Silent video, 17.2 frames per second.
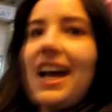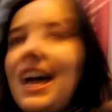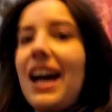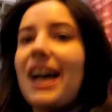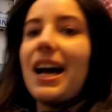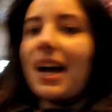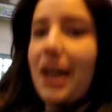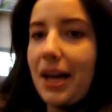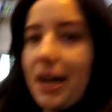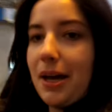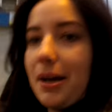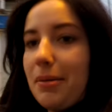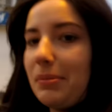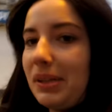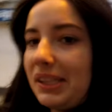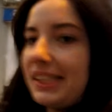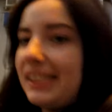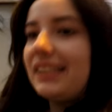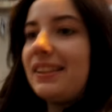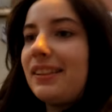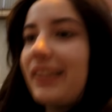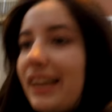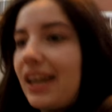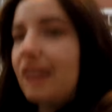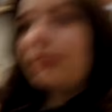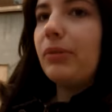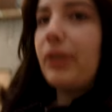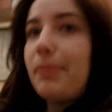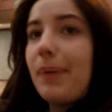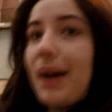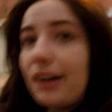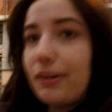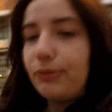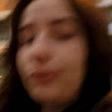My sister came with a
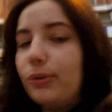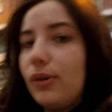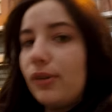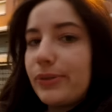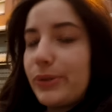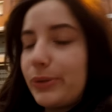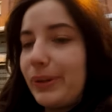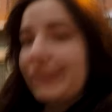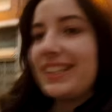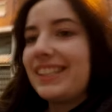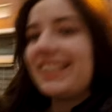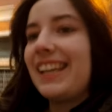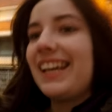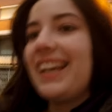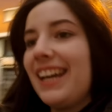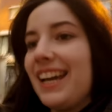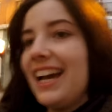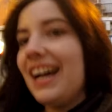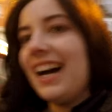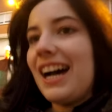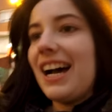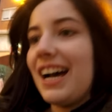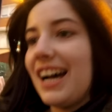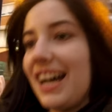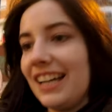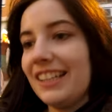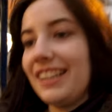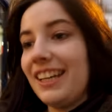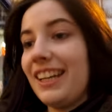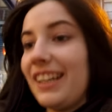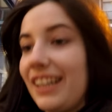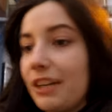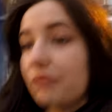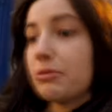bag full of sweets, and
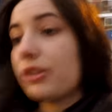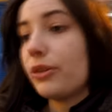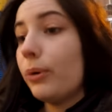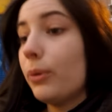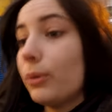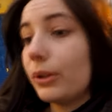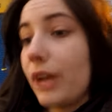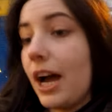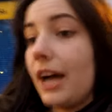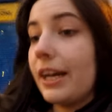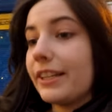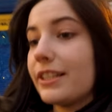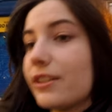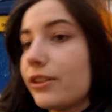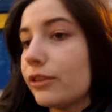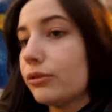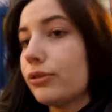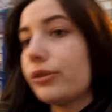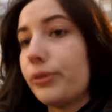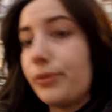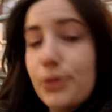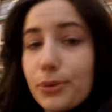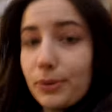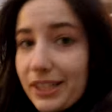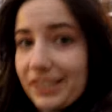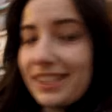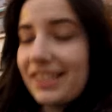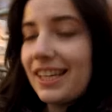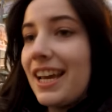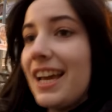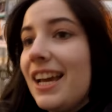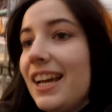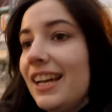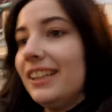it was all kinds and sorts of sweets.
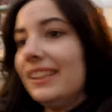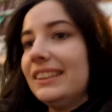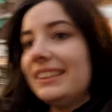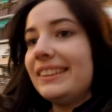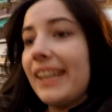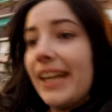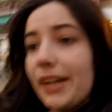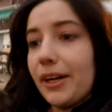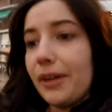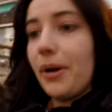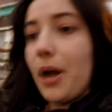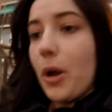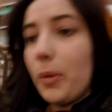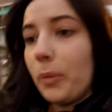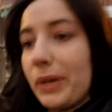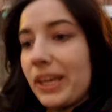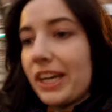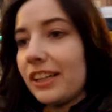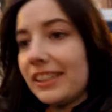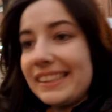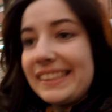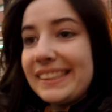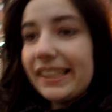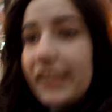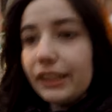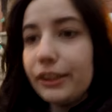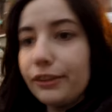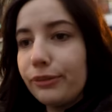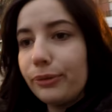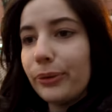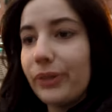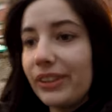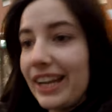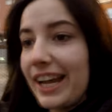So we are served
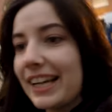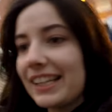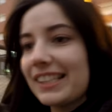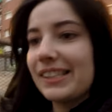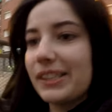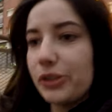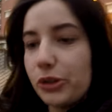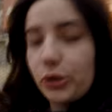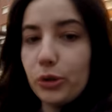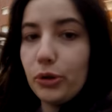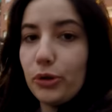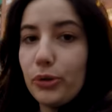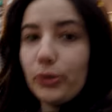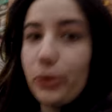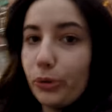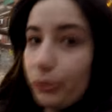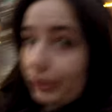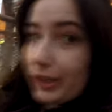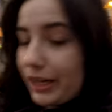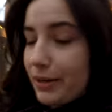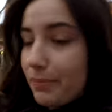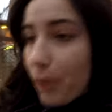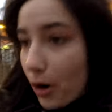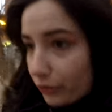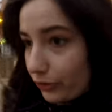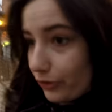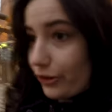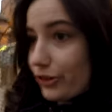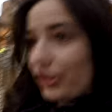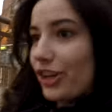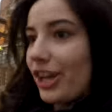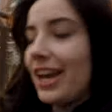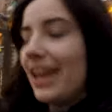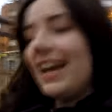for the next 2-3 months.